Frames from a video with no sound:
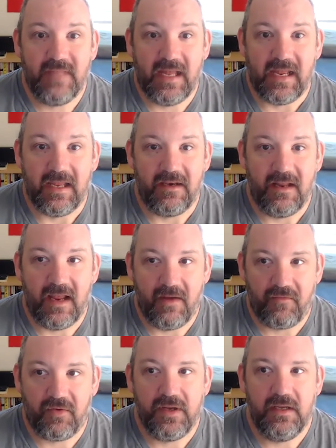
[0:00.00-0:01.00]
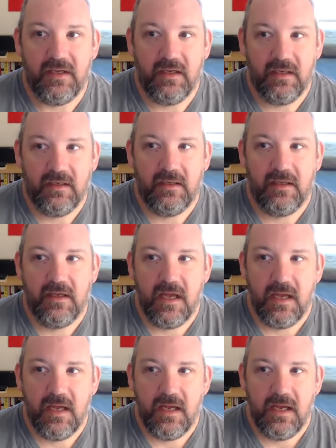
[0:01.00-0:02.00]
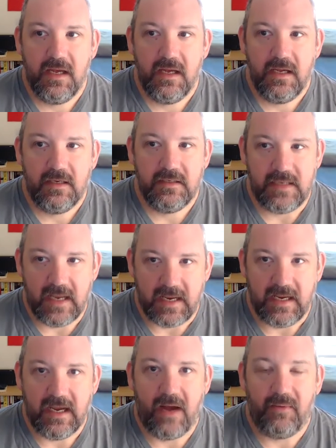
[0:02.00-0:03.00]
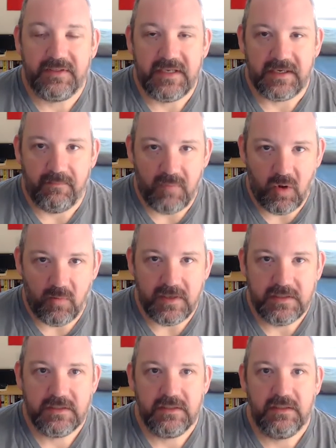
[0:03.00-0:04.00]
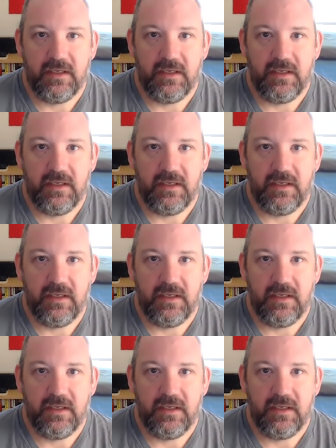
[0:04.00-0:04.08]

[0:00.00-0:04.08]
And every day I will take a moment